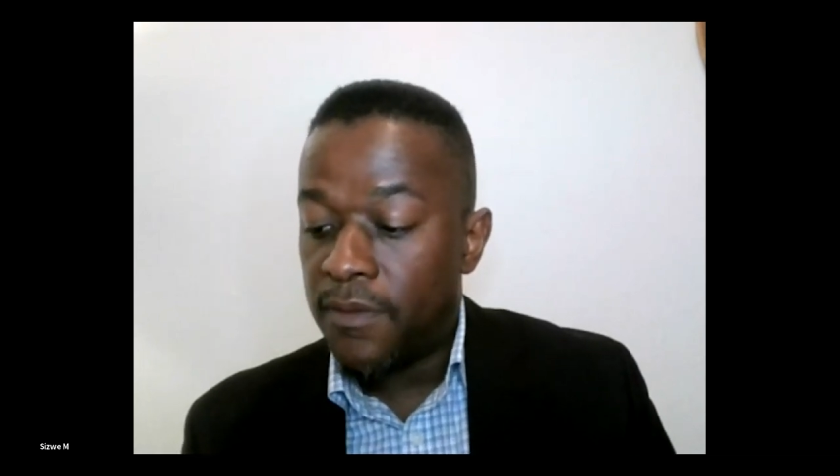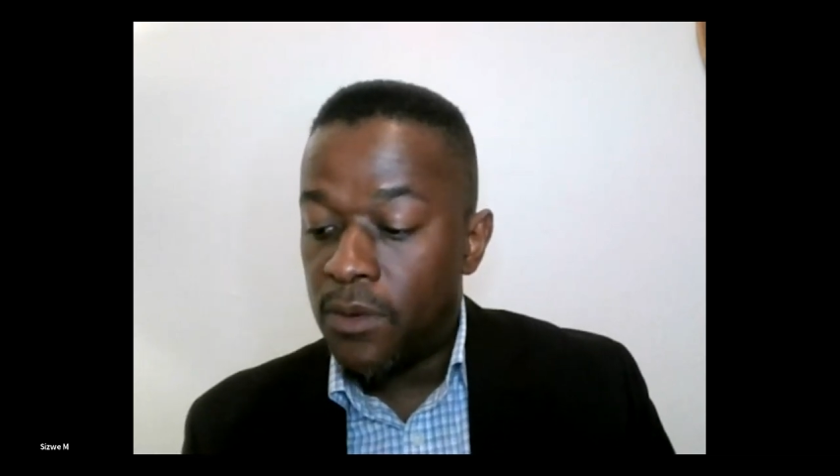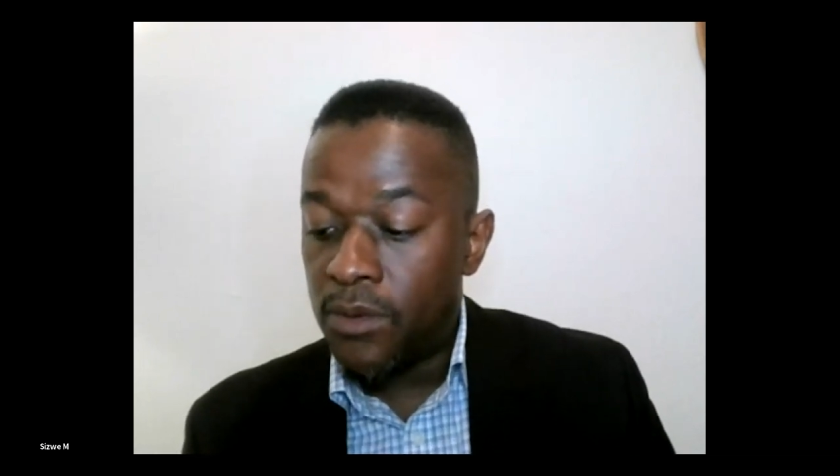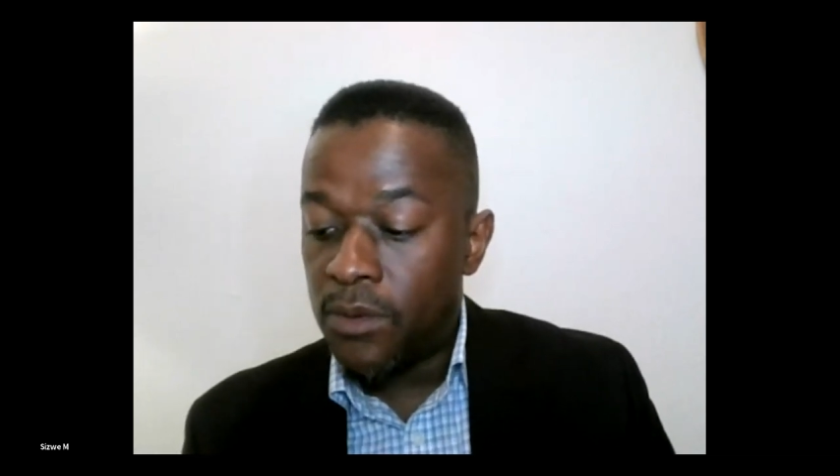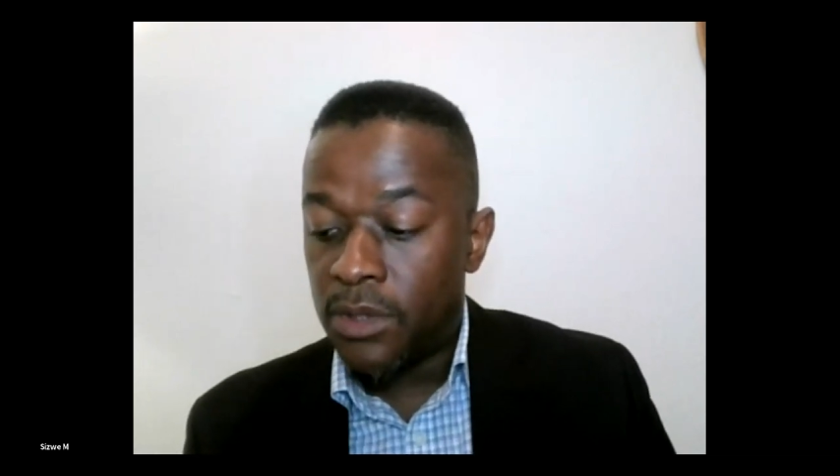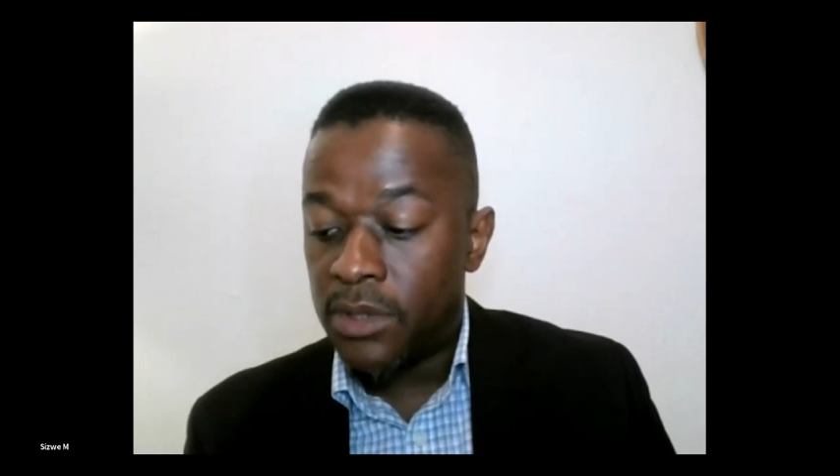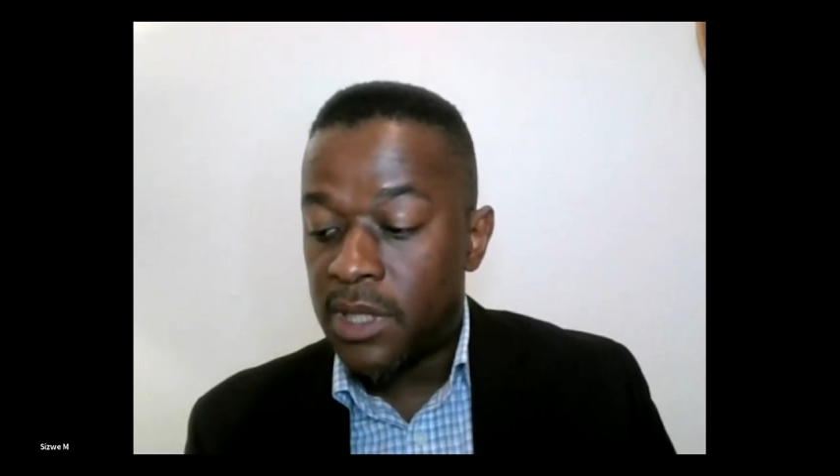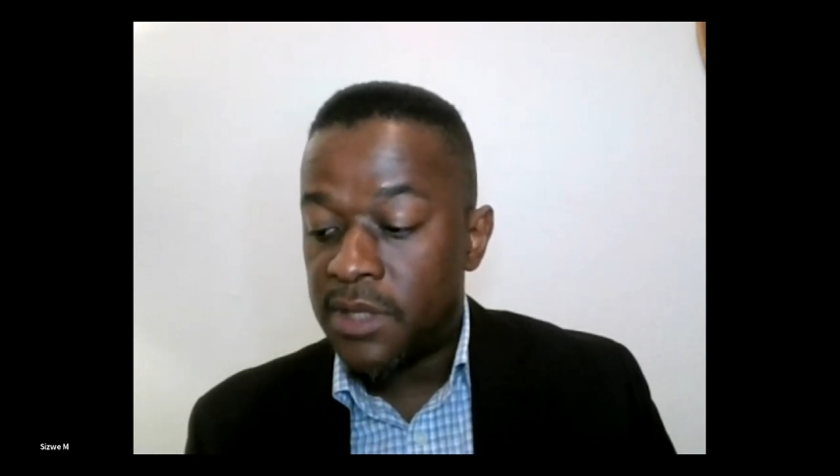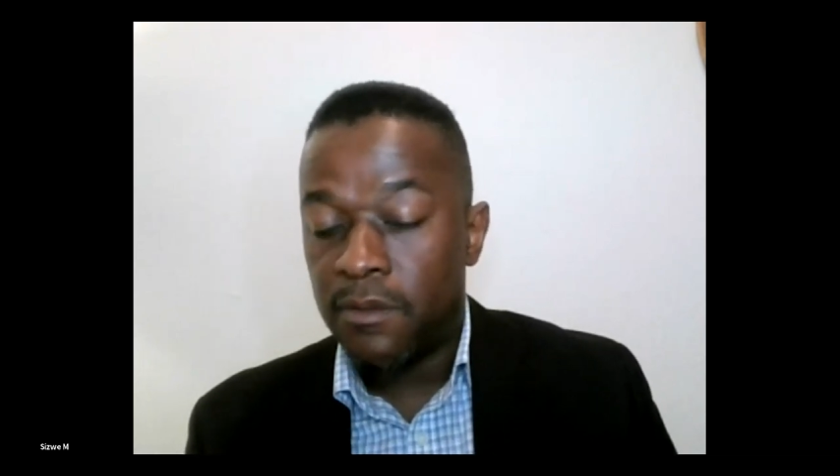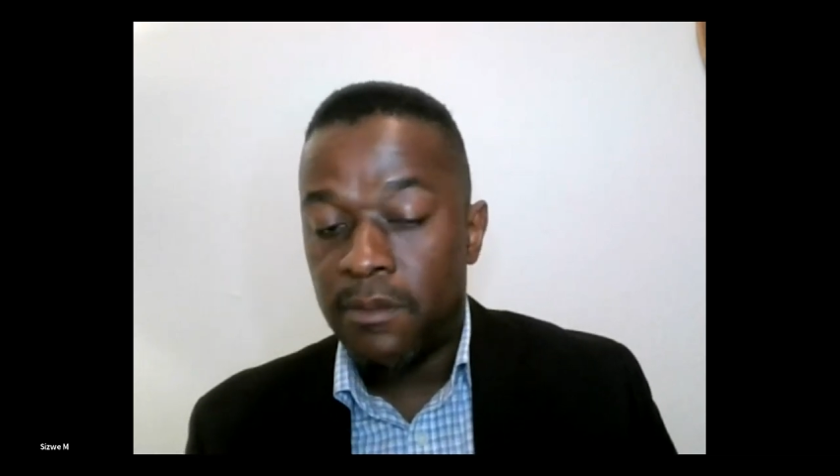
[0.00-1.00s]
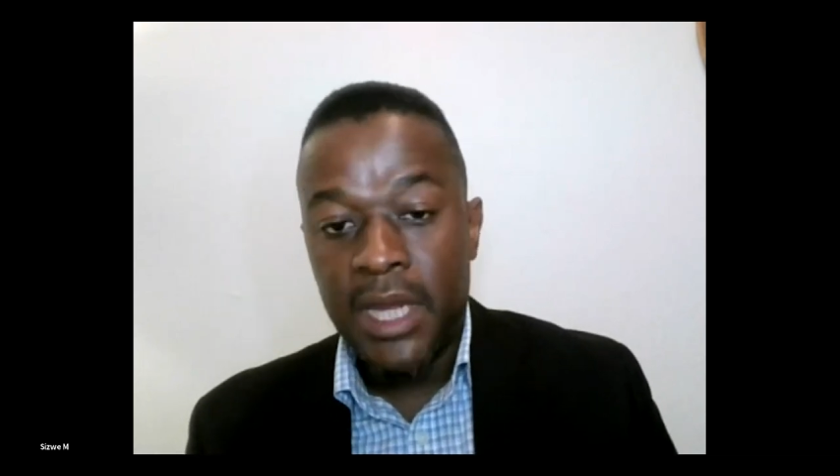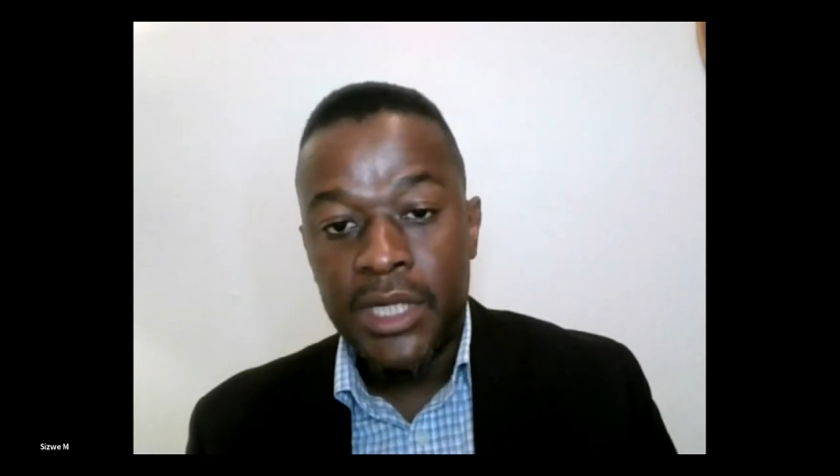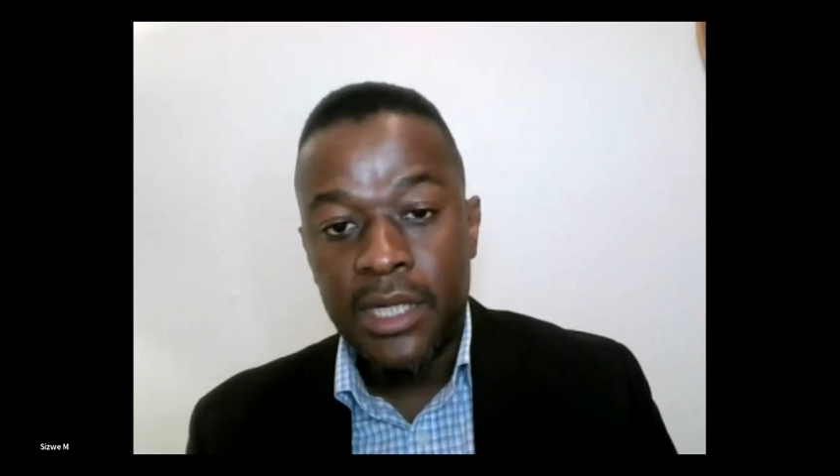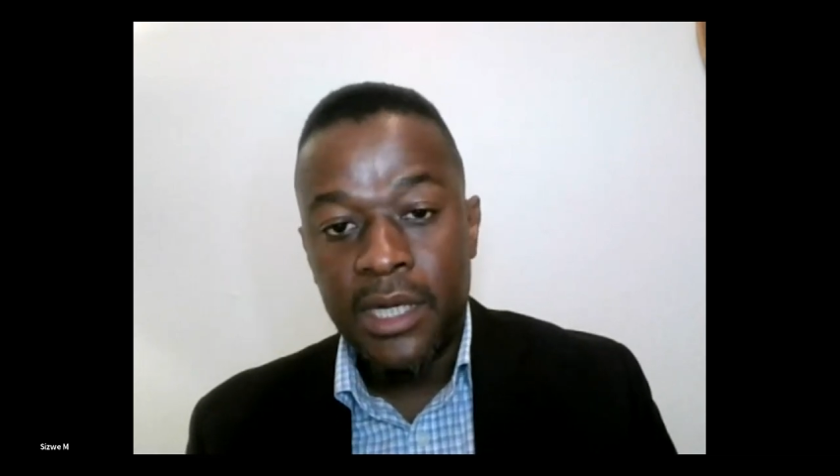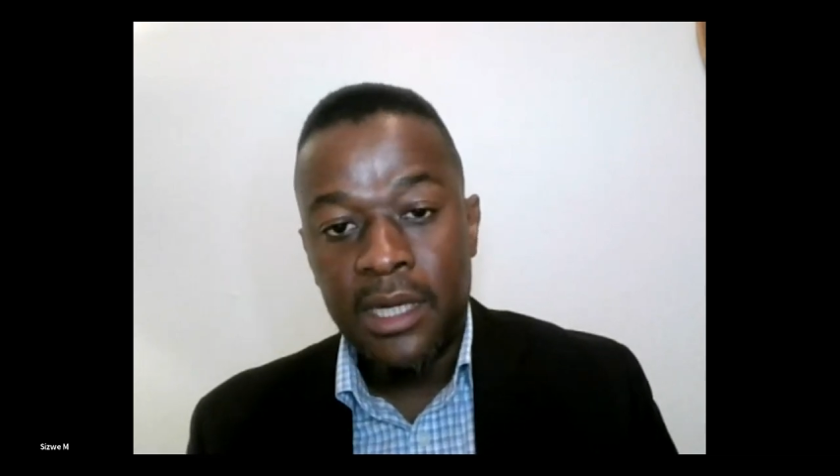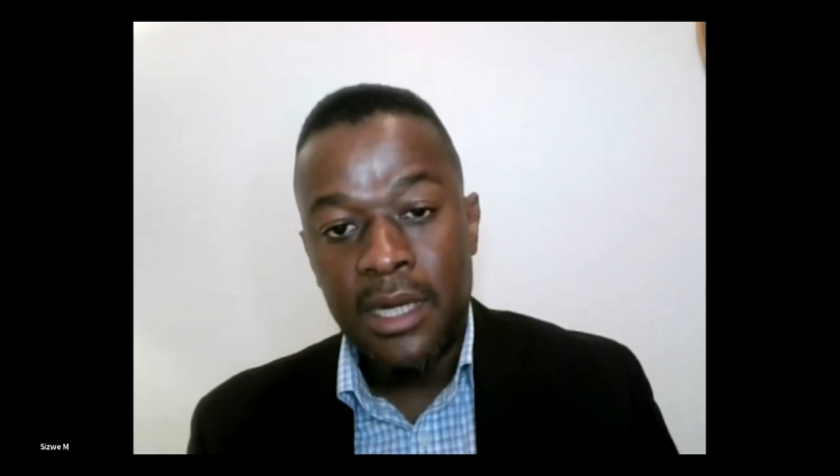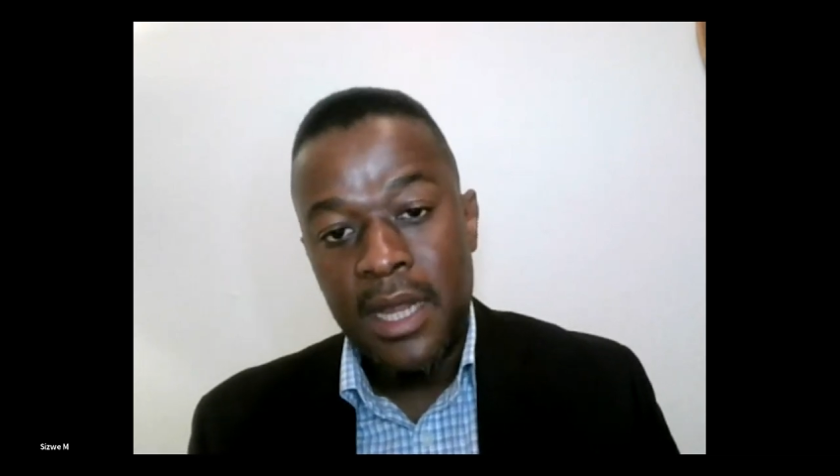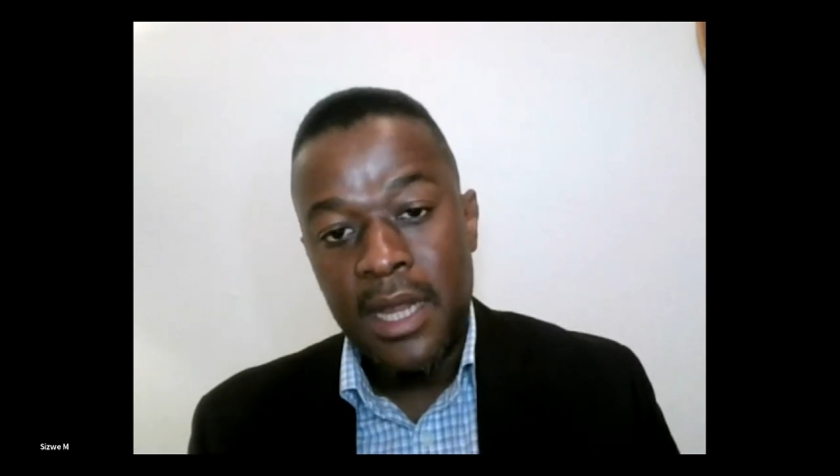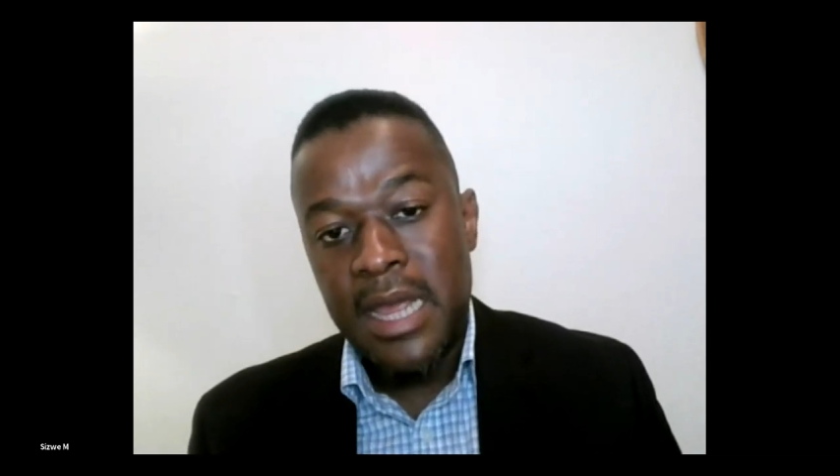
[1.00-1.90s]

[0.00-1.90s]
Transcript: views on transformation,